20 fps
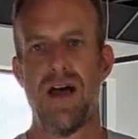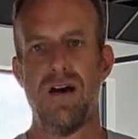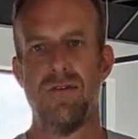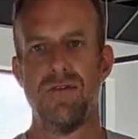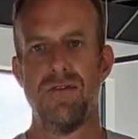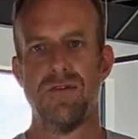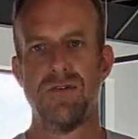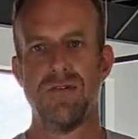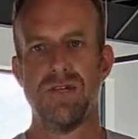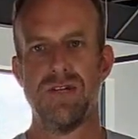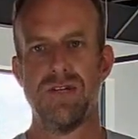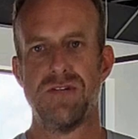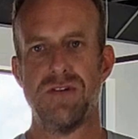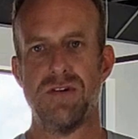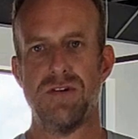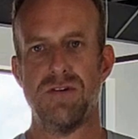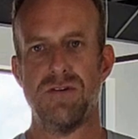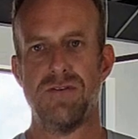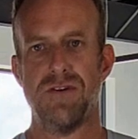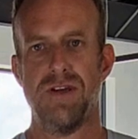have
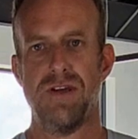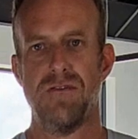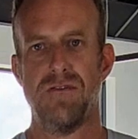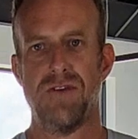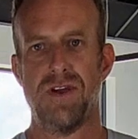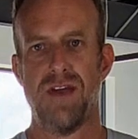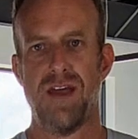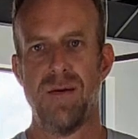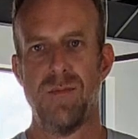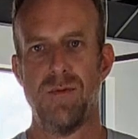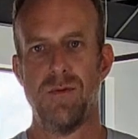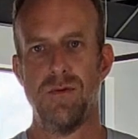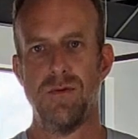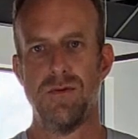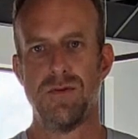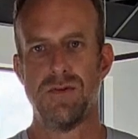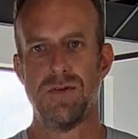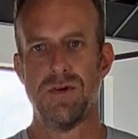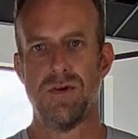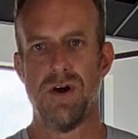600 feet of
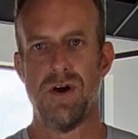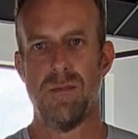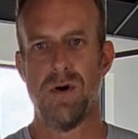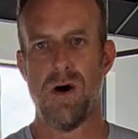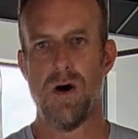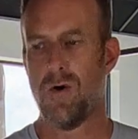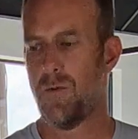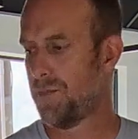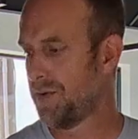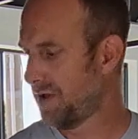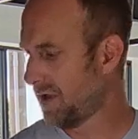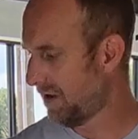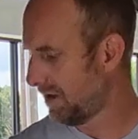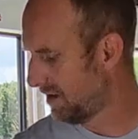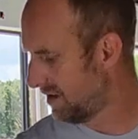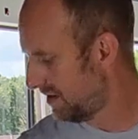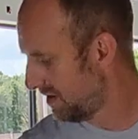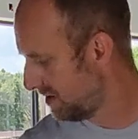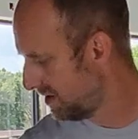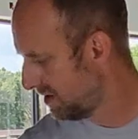cable, so I'm
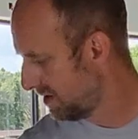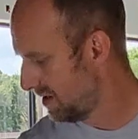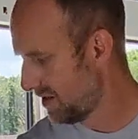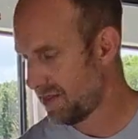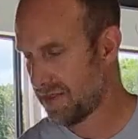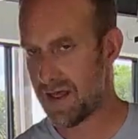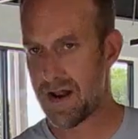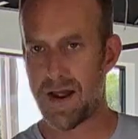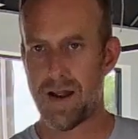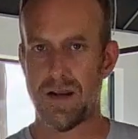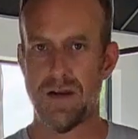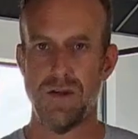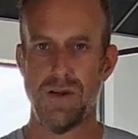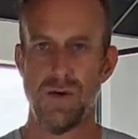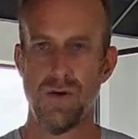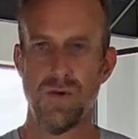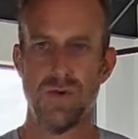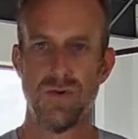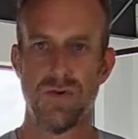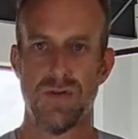hoping that I
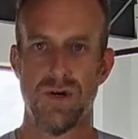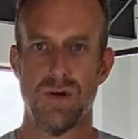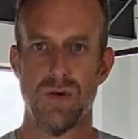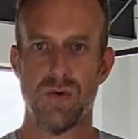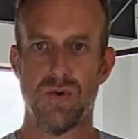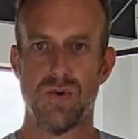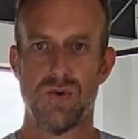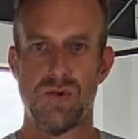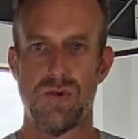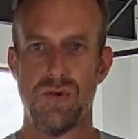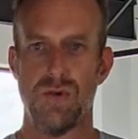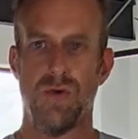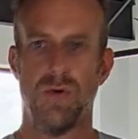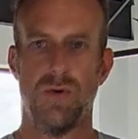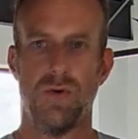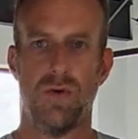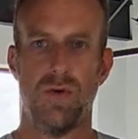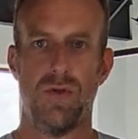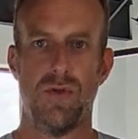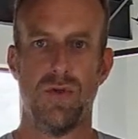can use those
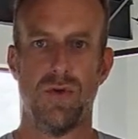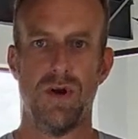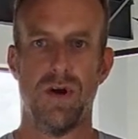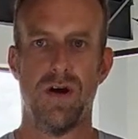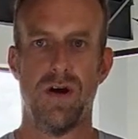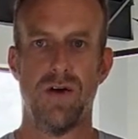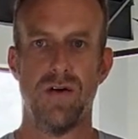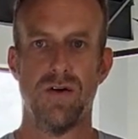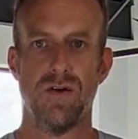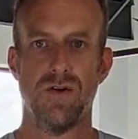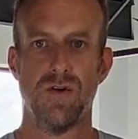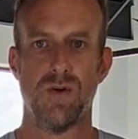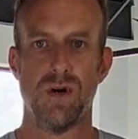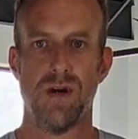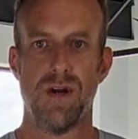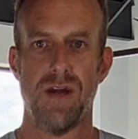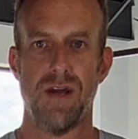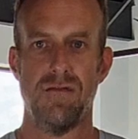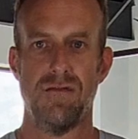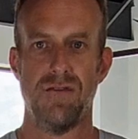two
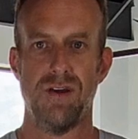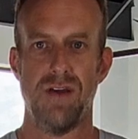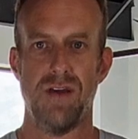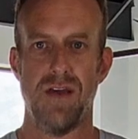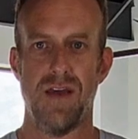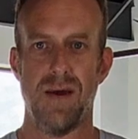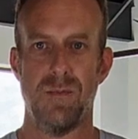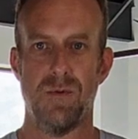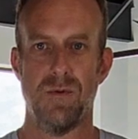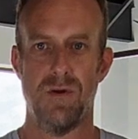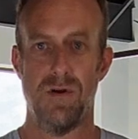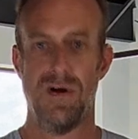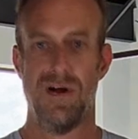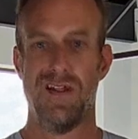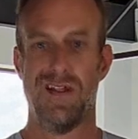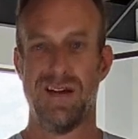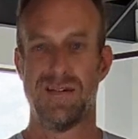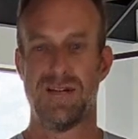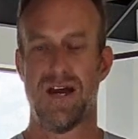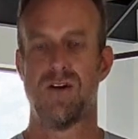328 feet cable.
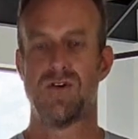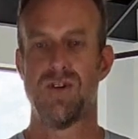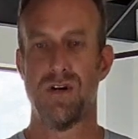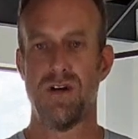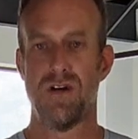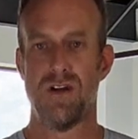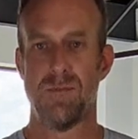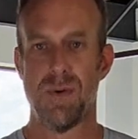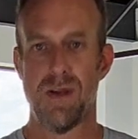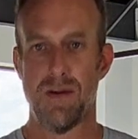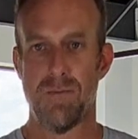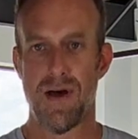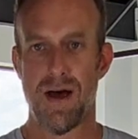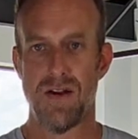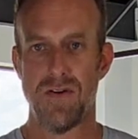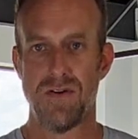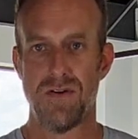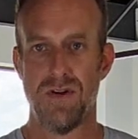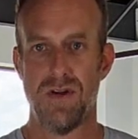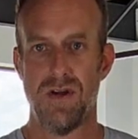That's actually going to be
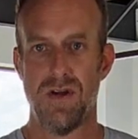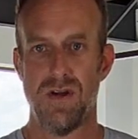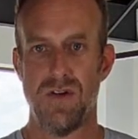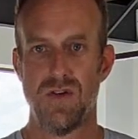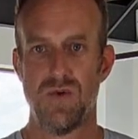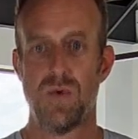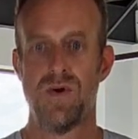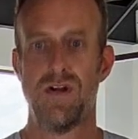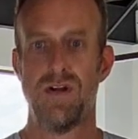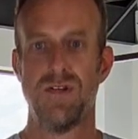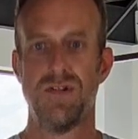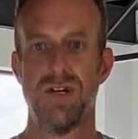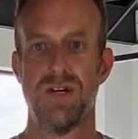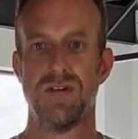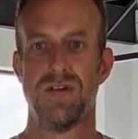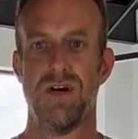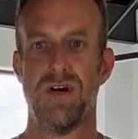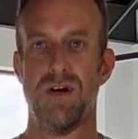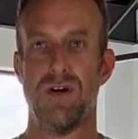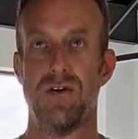about
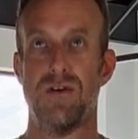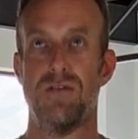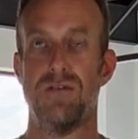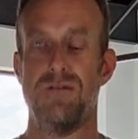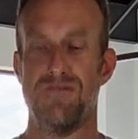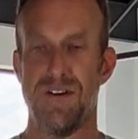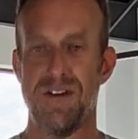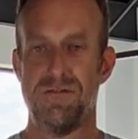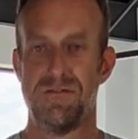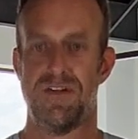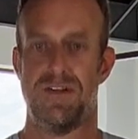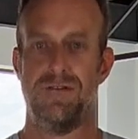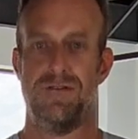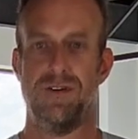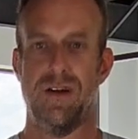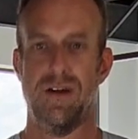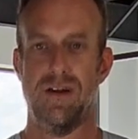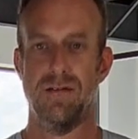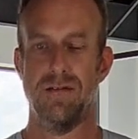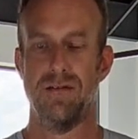2,650
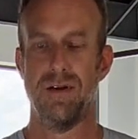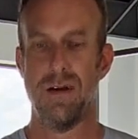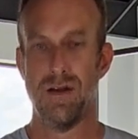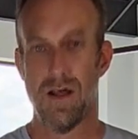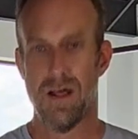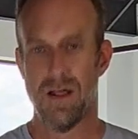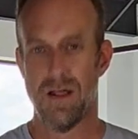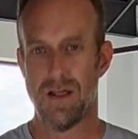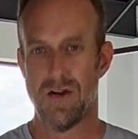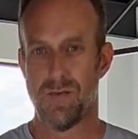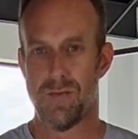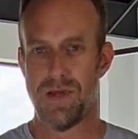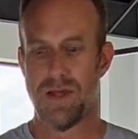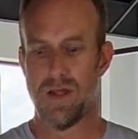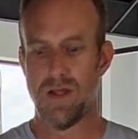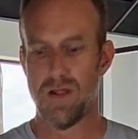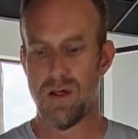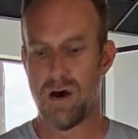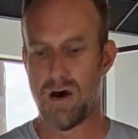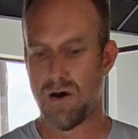feet, a little
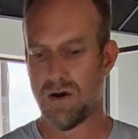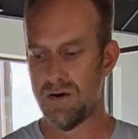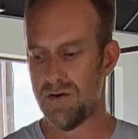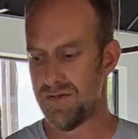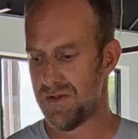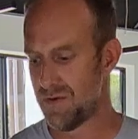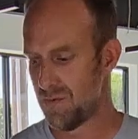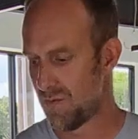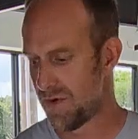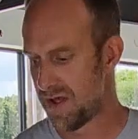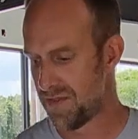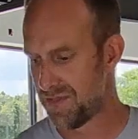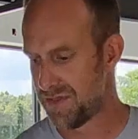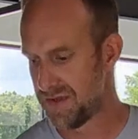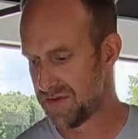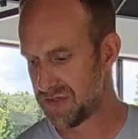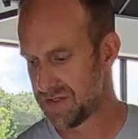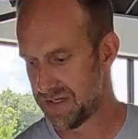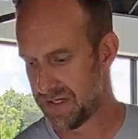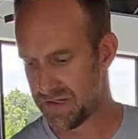bit longer than what
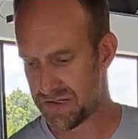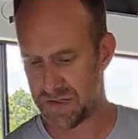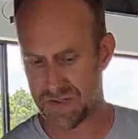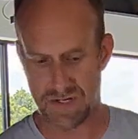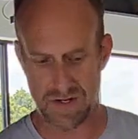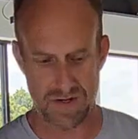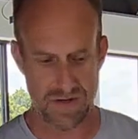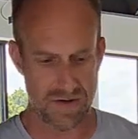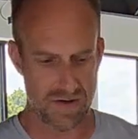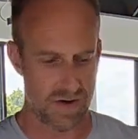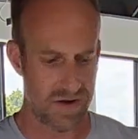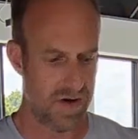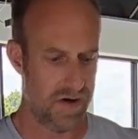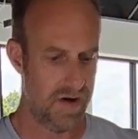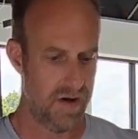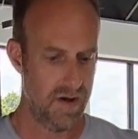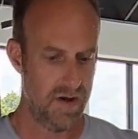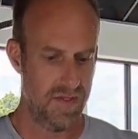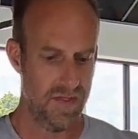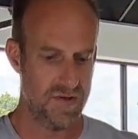this extender,
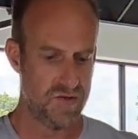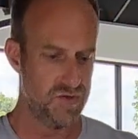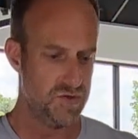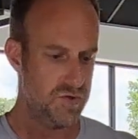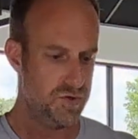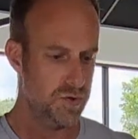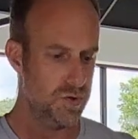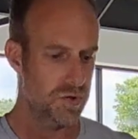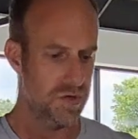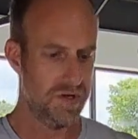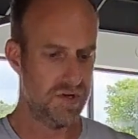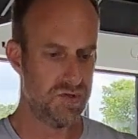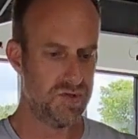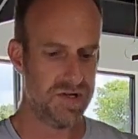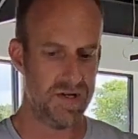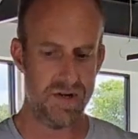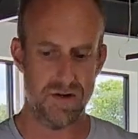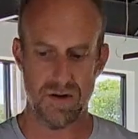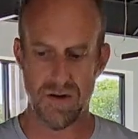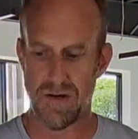this dual
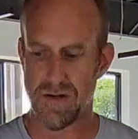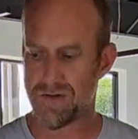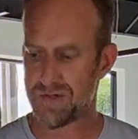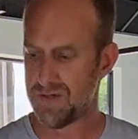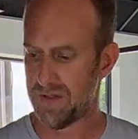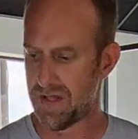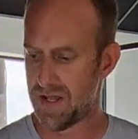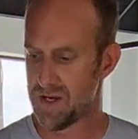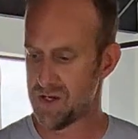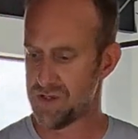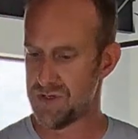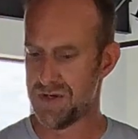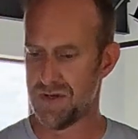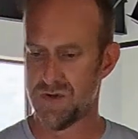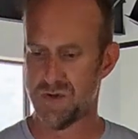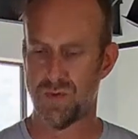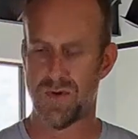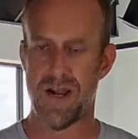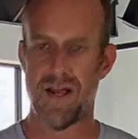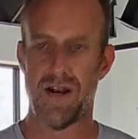extender installation
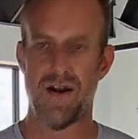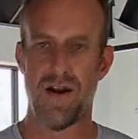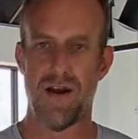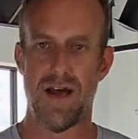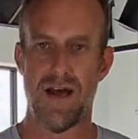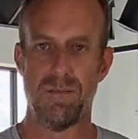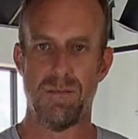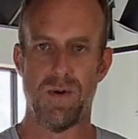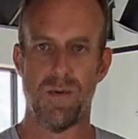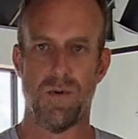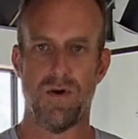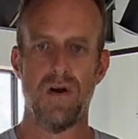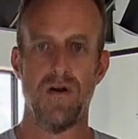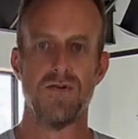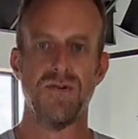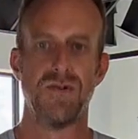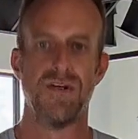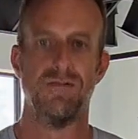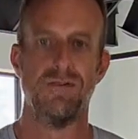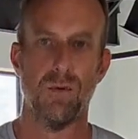is rated at, but we're
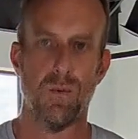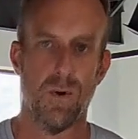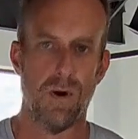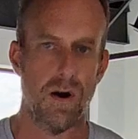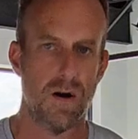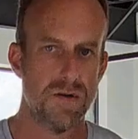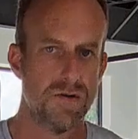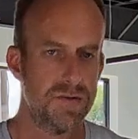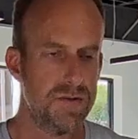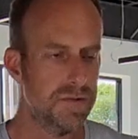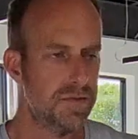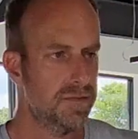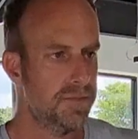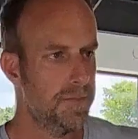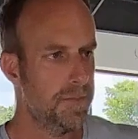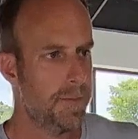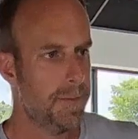going to see if it works.